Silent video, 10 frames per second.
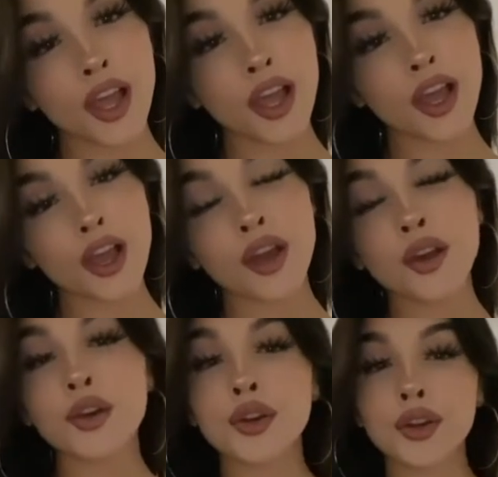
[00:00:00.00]
I'm glad you
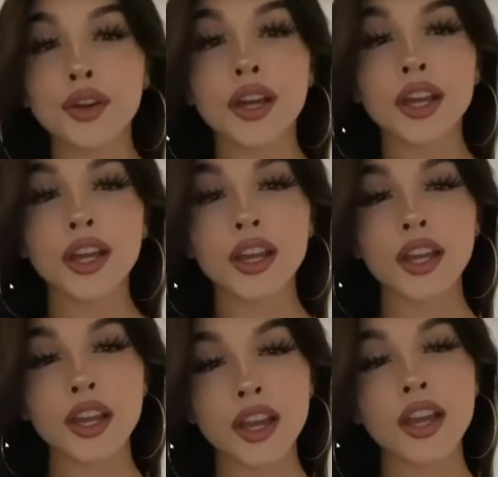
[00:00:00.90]
brought that up
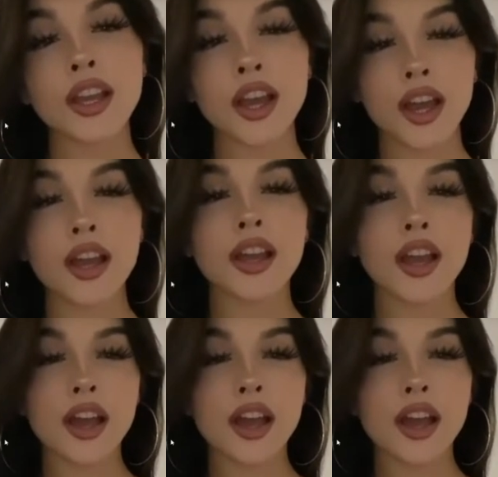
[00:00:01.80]
because one thing that I,